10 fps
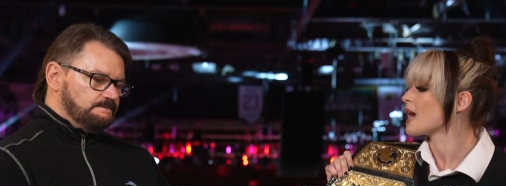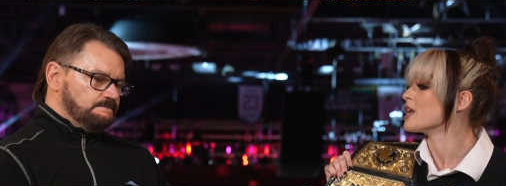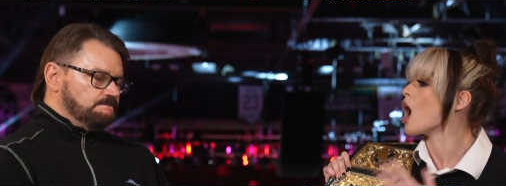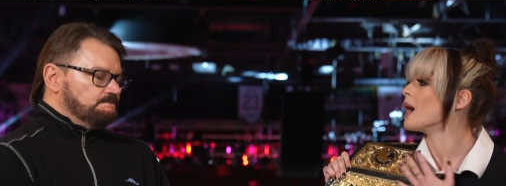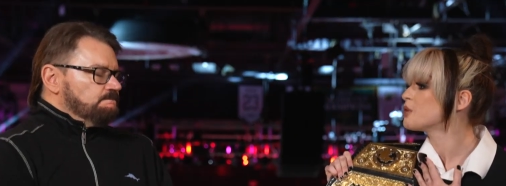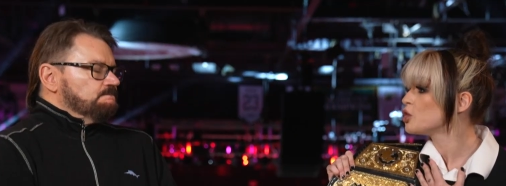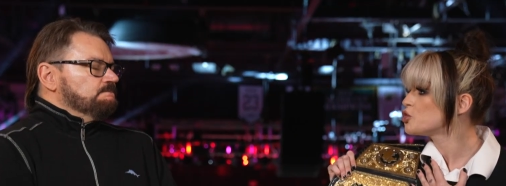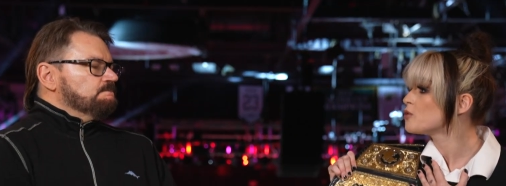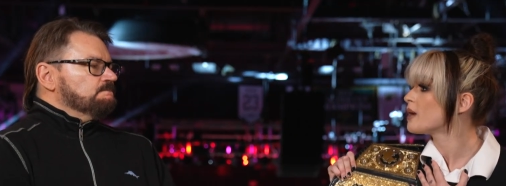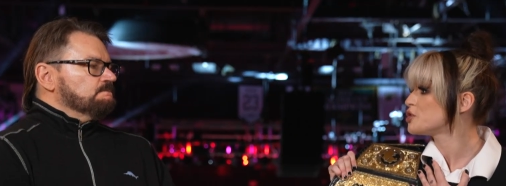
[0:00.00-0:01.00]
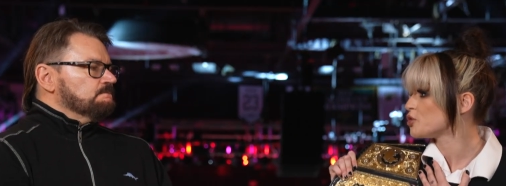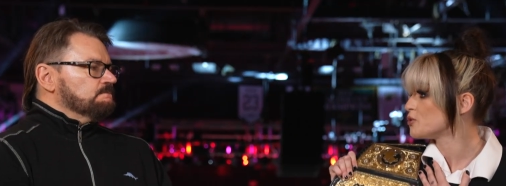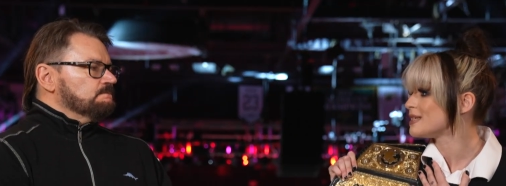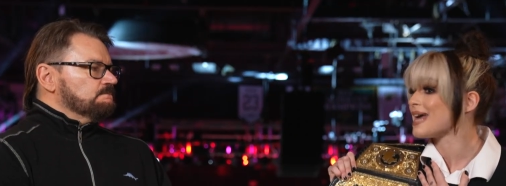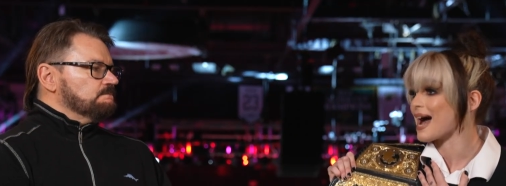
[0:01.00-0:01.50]
Speaker 1: And I'm going to do my
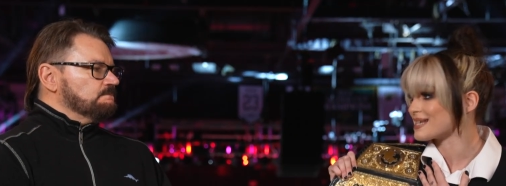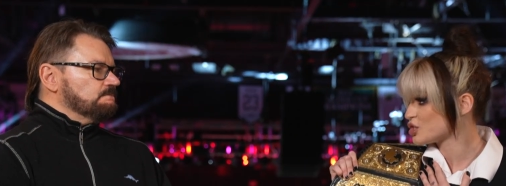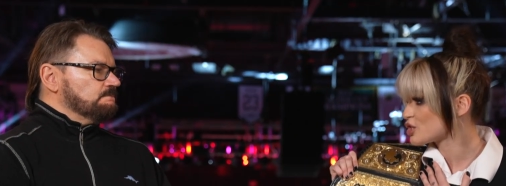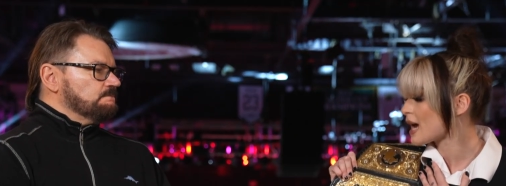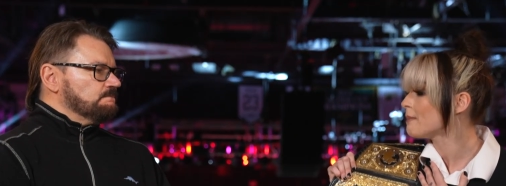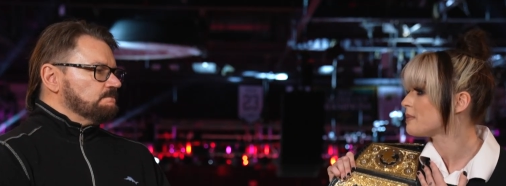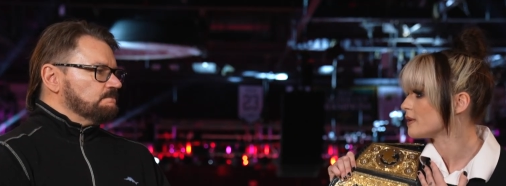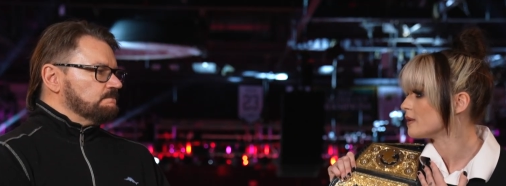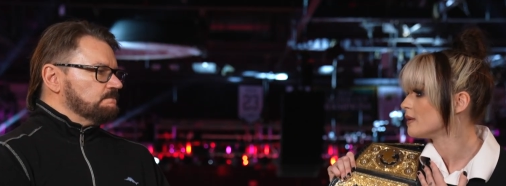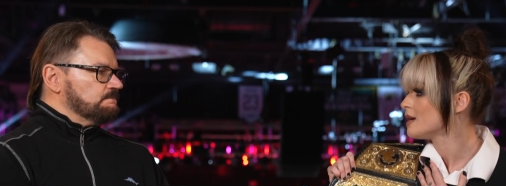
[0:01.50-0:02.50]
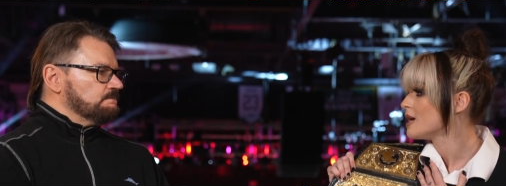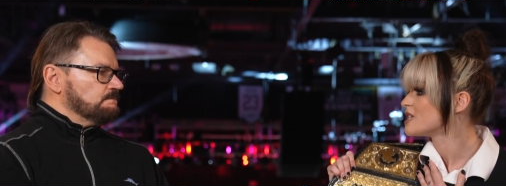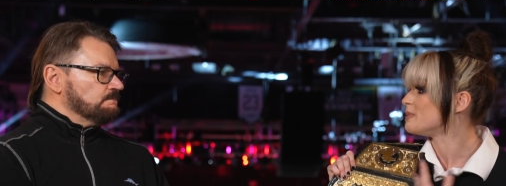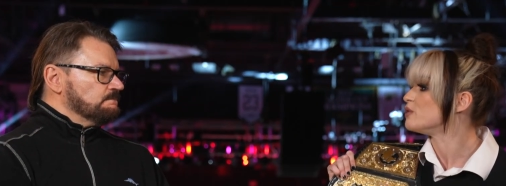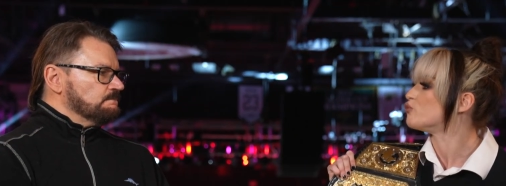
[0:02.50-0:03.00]
duty as a champion mm-hmm.
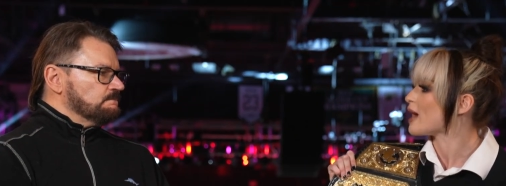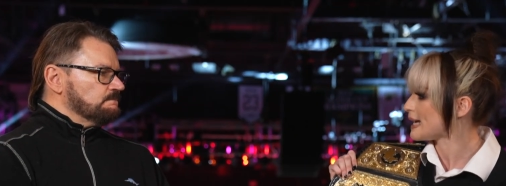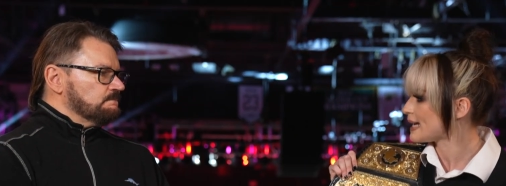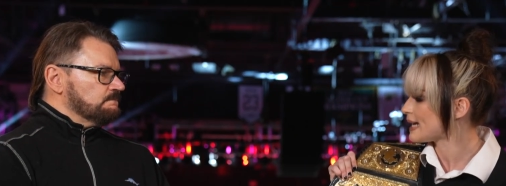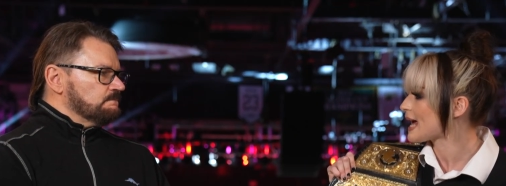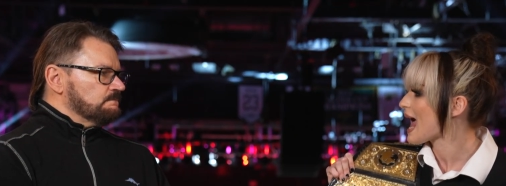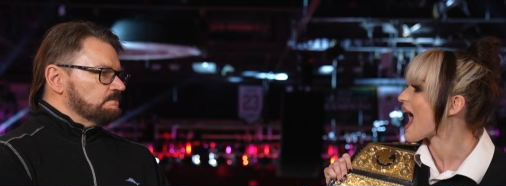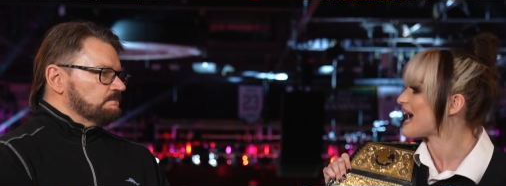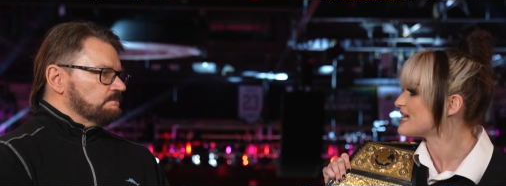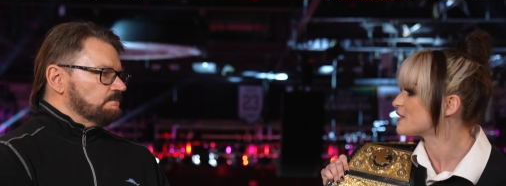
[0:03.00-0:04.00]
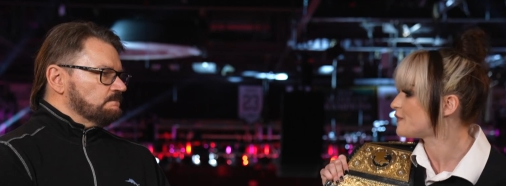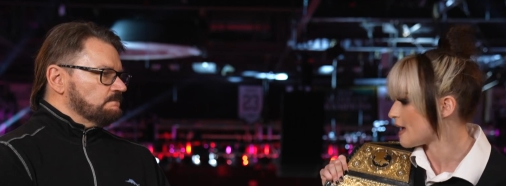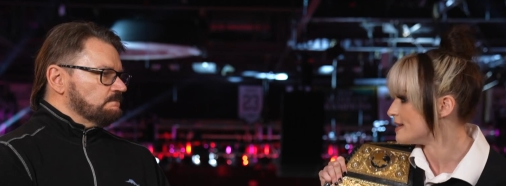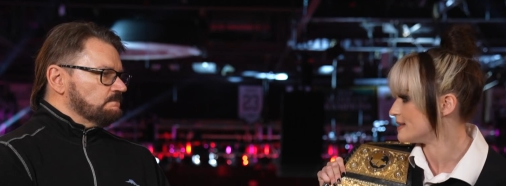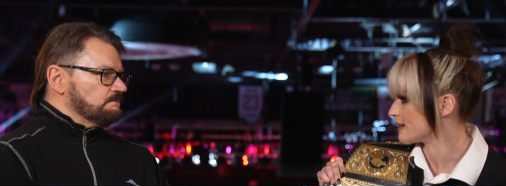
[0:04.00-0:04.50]
to be reigning and
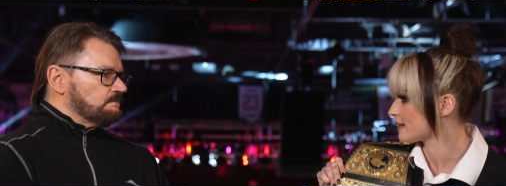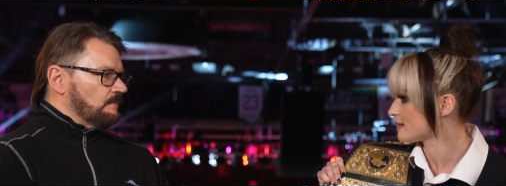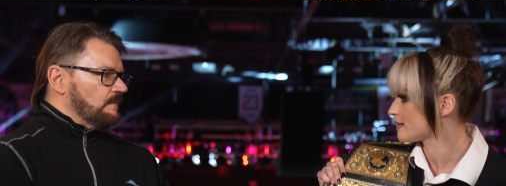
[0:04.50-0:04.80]
defending.